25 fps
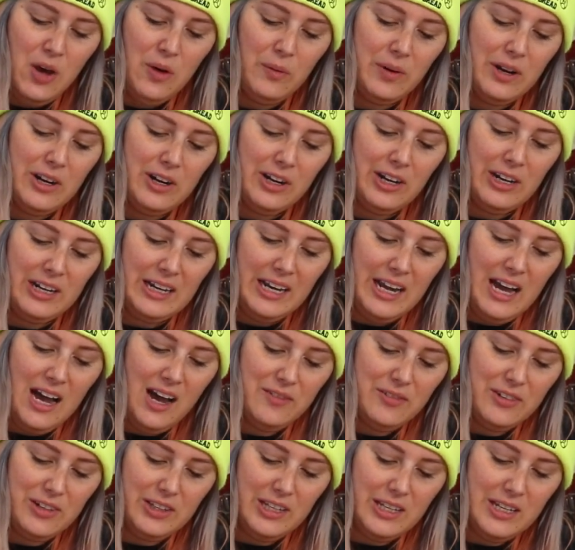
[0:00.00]
we are gonna
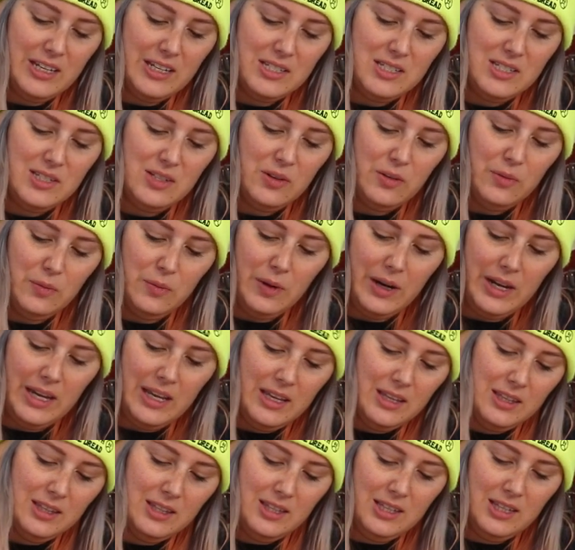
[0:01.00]
cover this
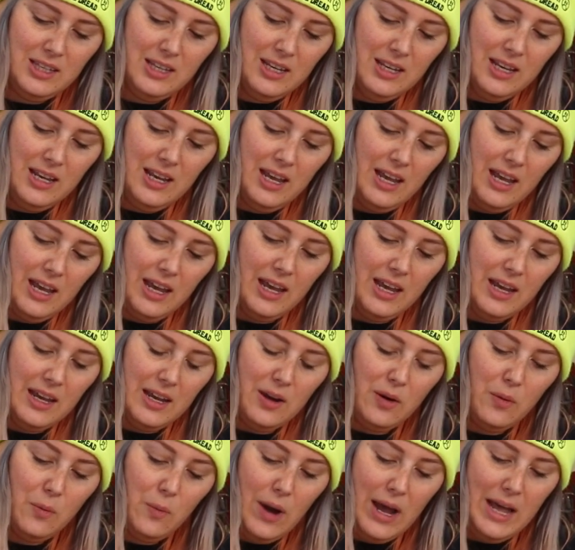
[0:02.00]
with
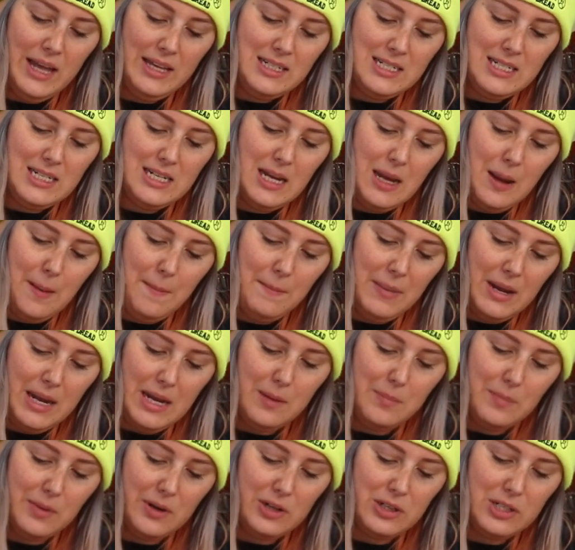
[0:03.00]
a wet
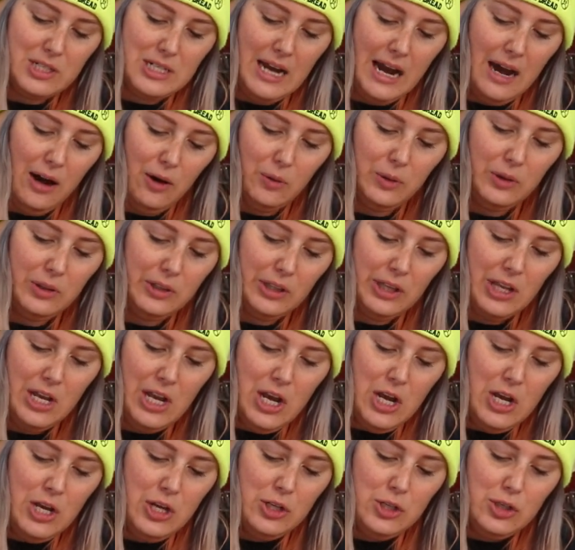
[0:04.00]
paper towel
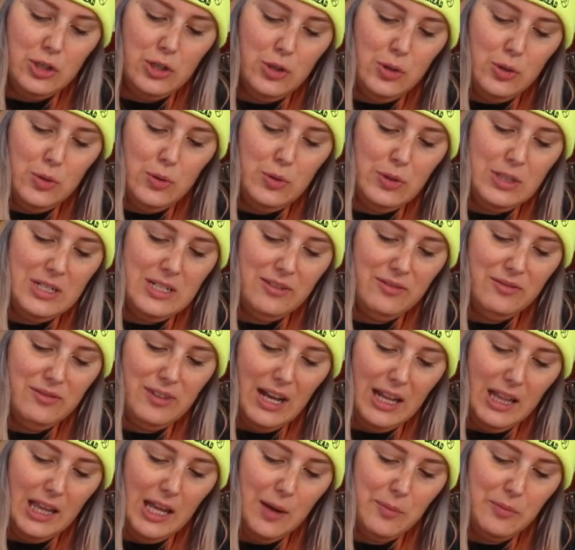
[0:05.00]
to
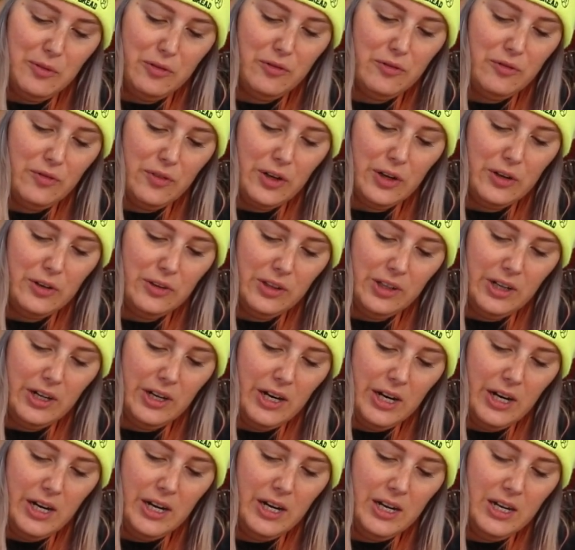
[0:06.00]
develop
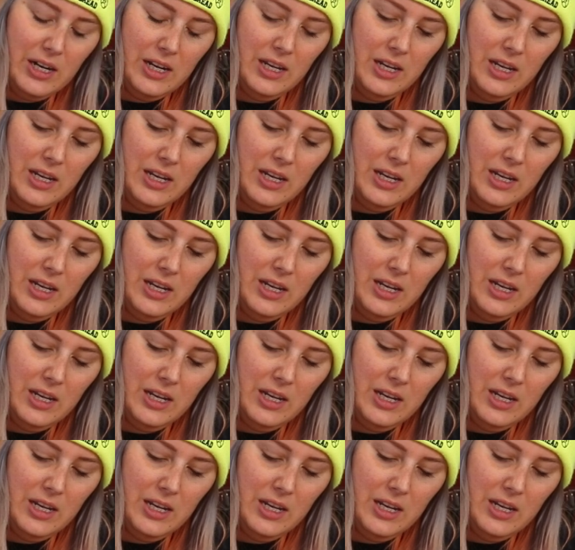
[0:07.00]
further.